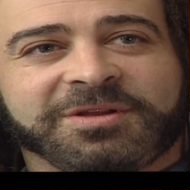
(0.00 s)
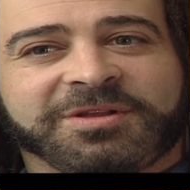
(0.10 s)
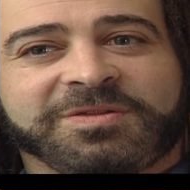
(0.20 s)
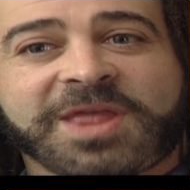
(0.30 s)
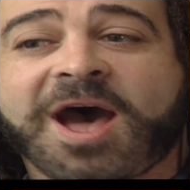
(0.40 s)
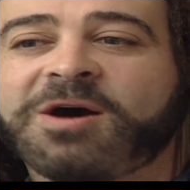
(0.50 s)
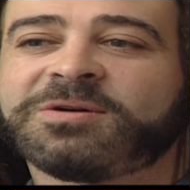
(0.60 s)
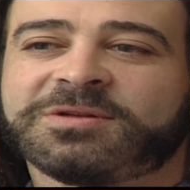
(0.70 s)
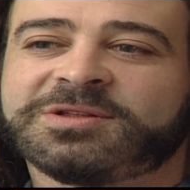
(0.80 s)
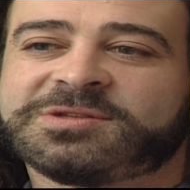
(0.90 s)

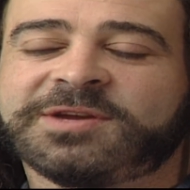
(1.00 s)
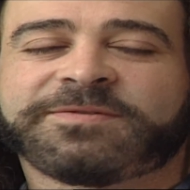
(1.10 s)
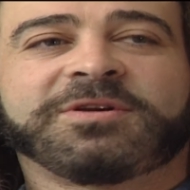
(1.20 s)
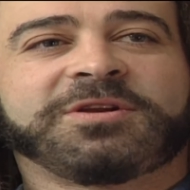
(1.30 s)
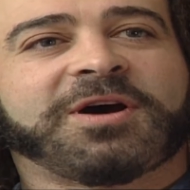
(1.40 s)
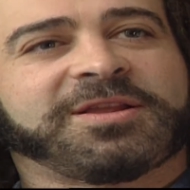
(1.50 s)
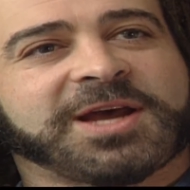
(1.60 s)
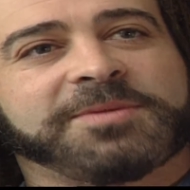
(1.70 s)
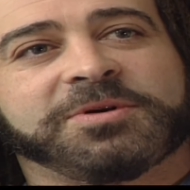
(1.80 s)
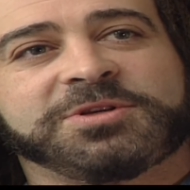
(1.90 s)
Now, it's different, you know, I have
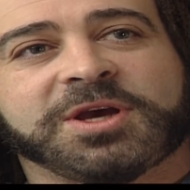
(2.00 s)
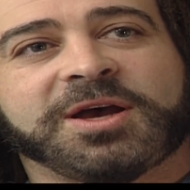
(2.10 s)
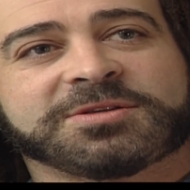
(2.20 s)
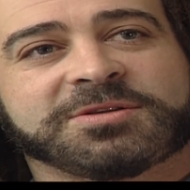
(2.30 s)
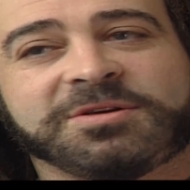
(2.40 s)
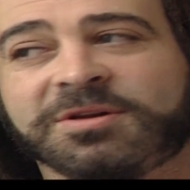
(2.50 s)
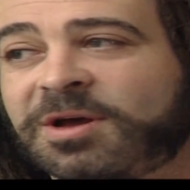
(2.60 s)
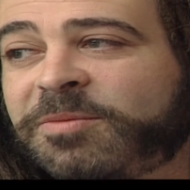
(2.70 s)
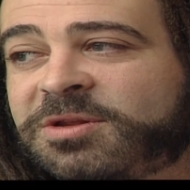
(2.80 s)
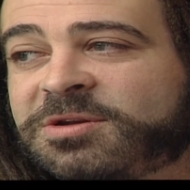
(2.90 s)
time to adjust. You know,
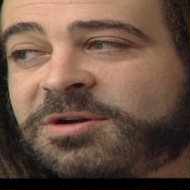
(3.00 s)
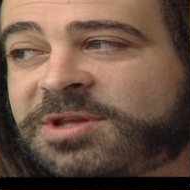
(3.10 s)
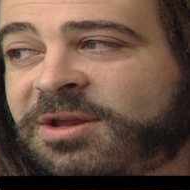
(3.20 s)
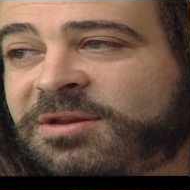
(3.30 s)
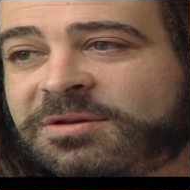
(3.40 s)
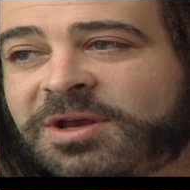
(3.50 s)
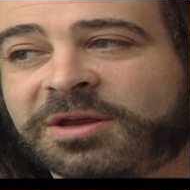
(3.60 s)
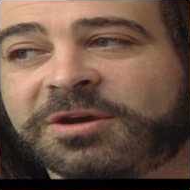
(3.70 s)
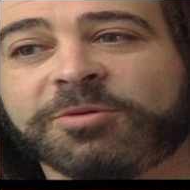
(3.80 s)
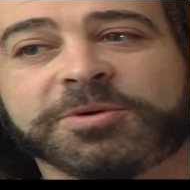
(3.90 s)
I'm an adult, I
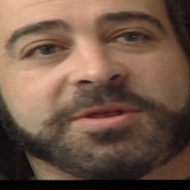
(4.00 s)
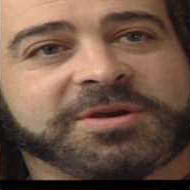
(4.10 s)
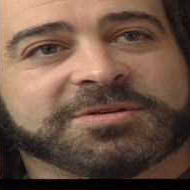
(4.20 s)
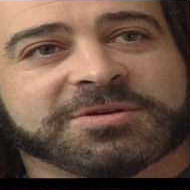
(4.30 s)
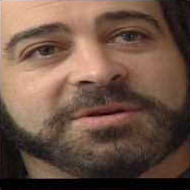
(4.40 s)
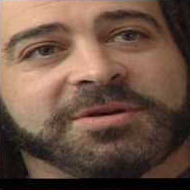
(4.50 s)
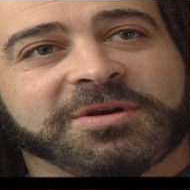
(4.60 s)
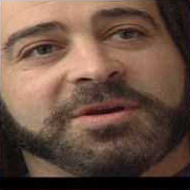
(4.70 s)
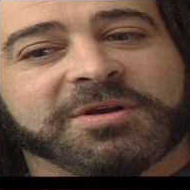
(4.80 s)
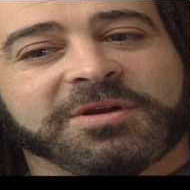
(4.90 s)
can cope with things.
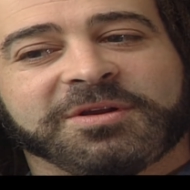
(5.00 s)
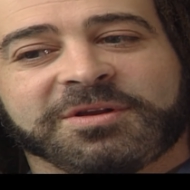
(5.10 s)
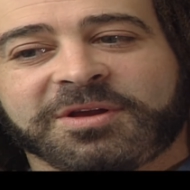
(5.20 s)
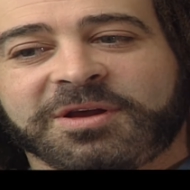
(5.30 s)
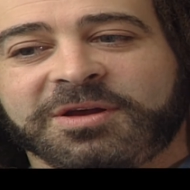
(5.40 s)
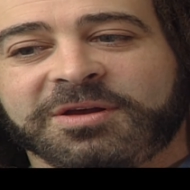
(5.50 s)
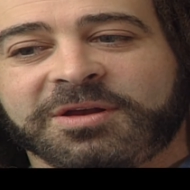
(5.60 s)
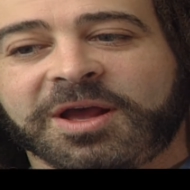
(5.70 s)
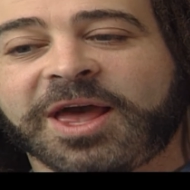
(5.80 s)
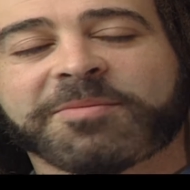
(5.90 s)

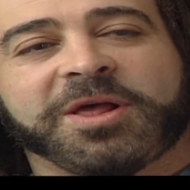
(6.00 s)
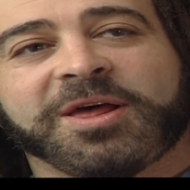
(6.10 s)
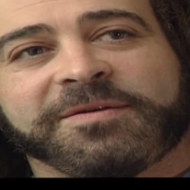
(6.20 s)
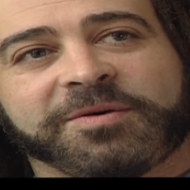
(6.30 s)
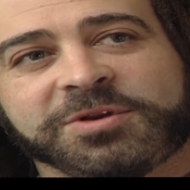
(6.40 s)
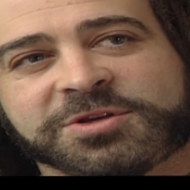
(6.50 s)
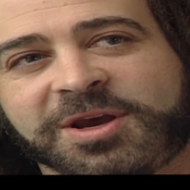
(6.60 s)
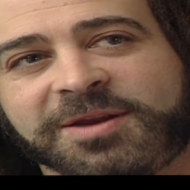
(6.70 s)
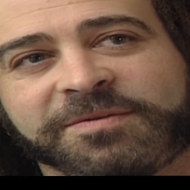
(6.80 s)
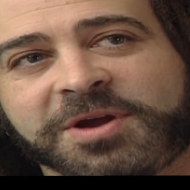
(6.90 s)
I like my life, I wouldn't trade it for